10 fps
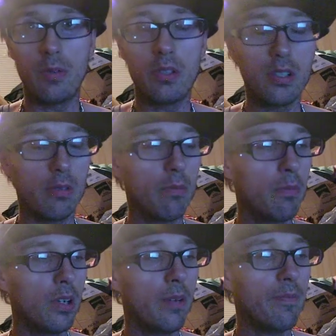too. do.
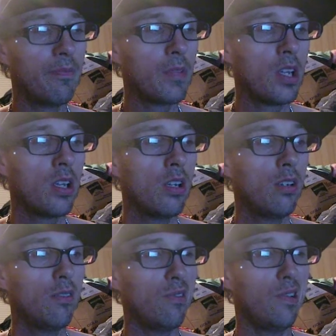But,
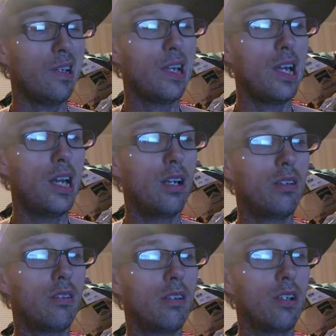so I got,
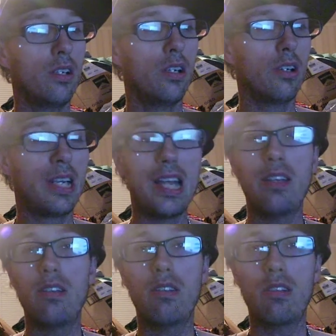you know,
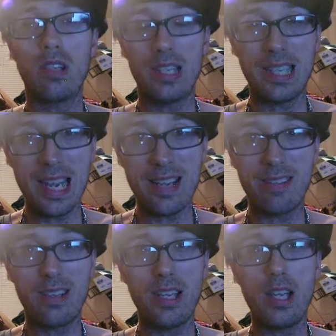Kansas City,
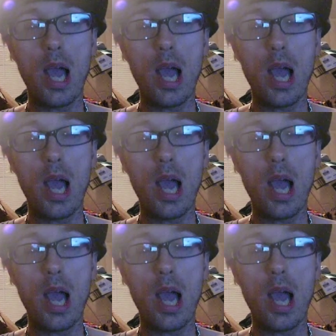KC,